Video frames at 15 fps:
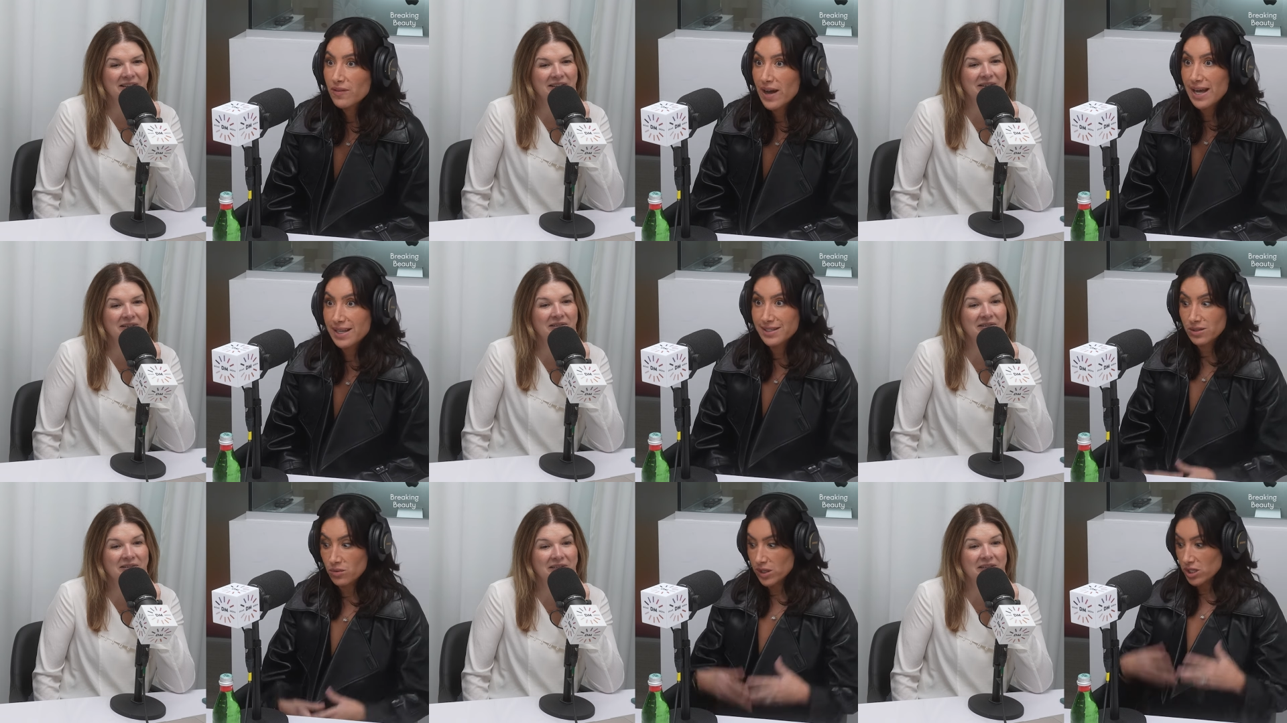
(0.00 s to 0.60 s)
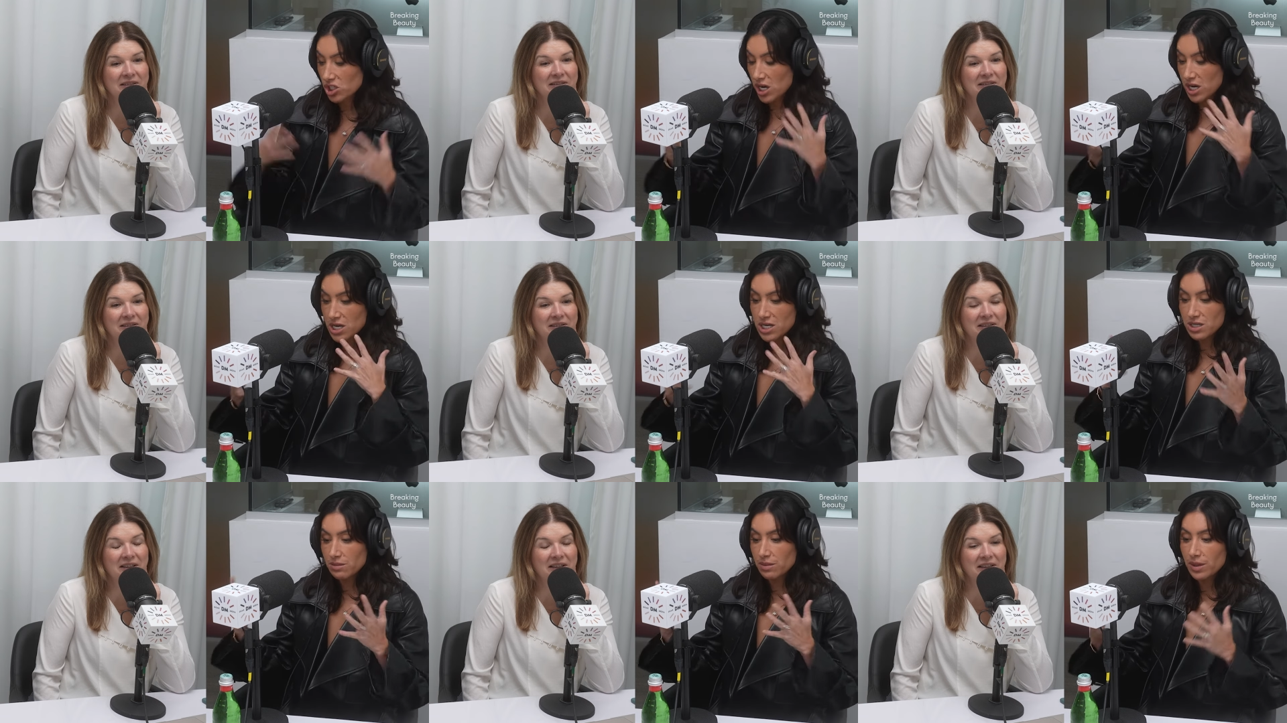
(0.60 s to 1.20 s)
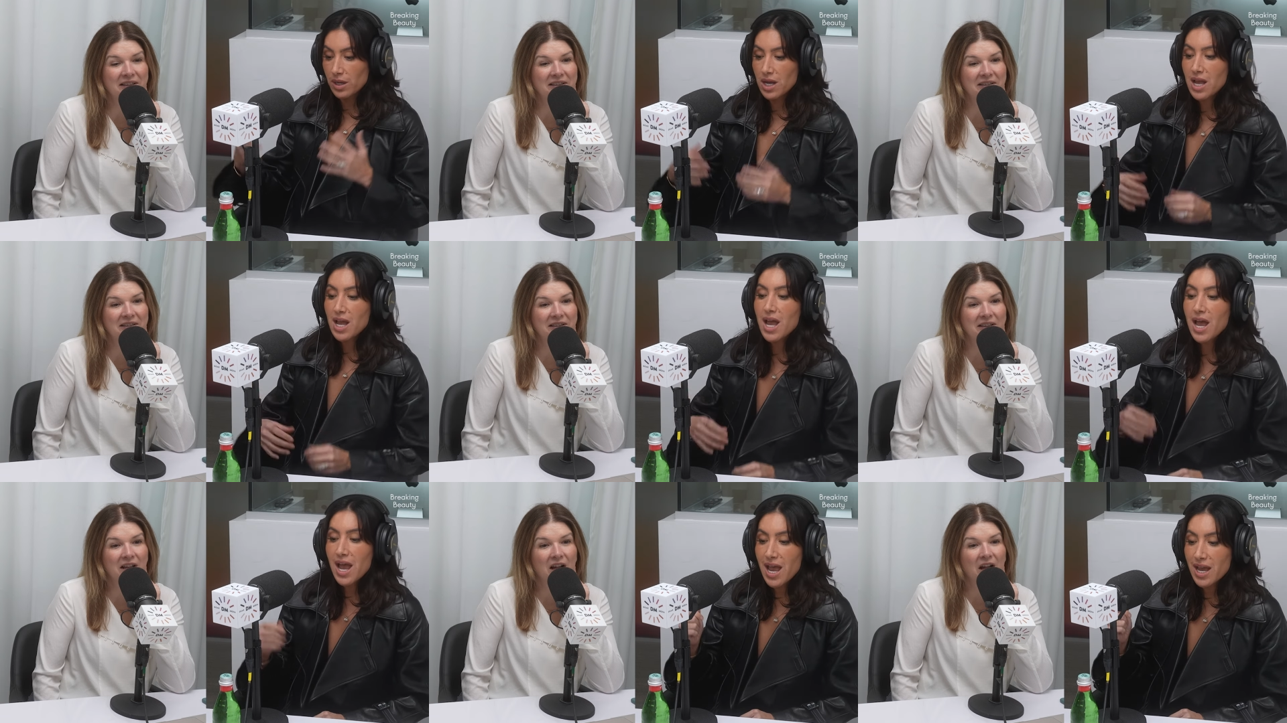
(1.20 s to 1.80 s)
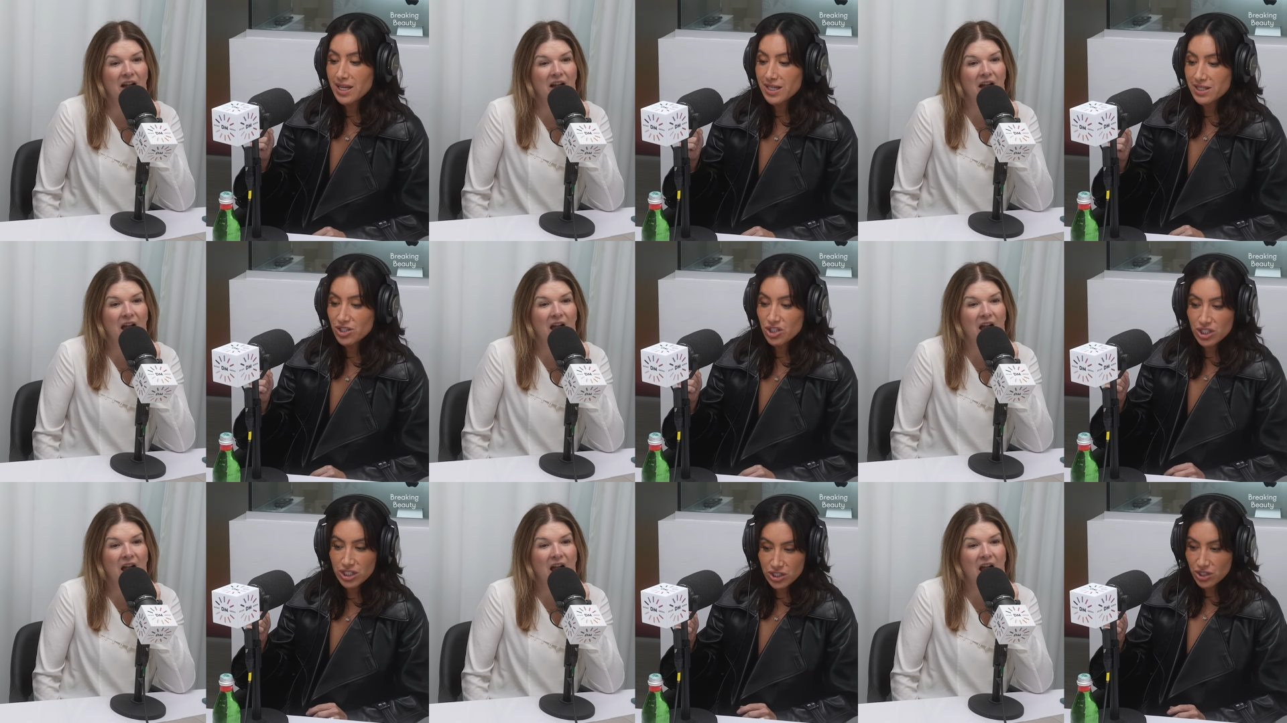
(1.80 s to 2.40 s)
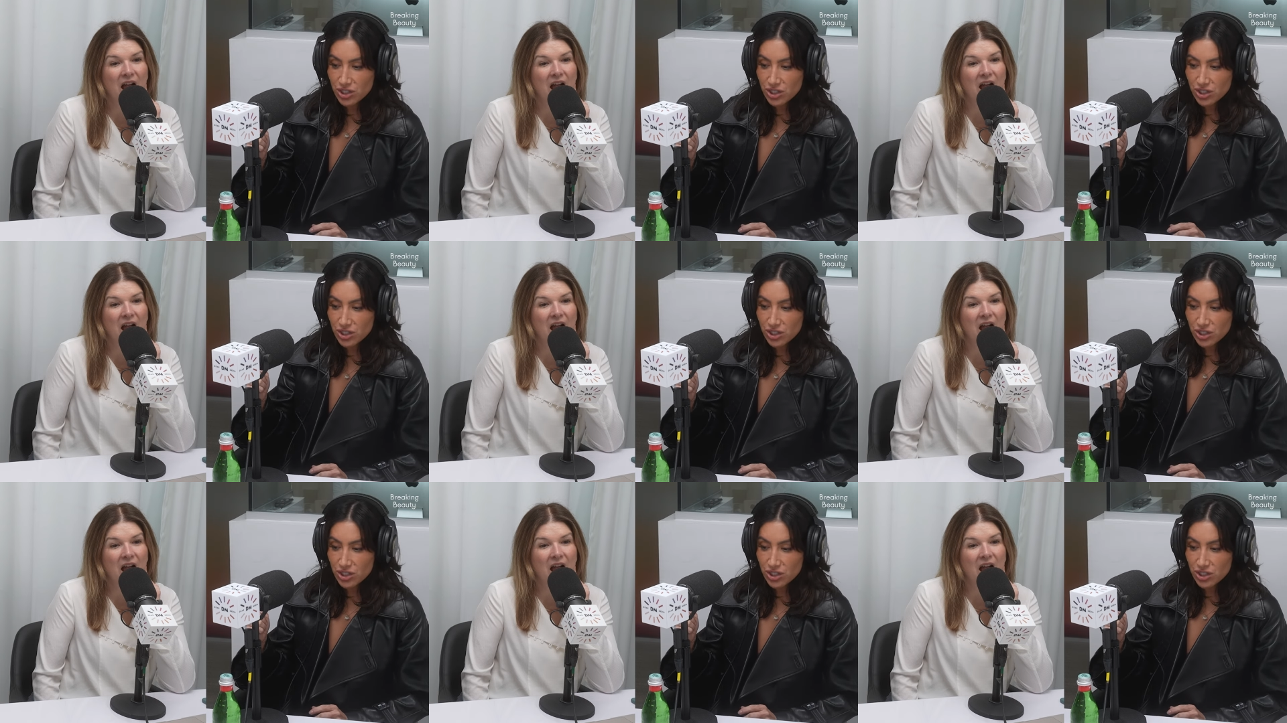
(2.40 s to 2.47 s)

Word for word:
Speaker 1: fast, mm-hmm. quick change. Yeah and she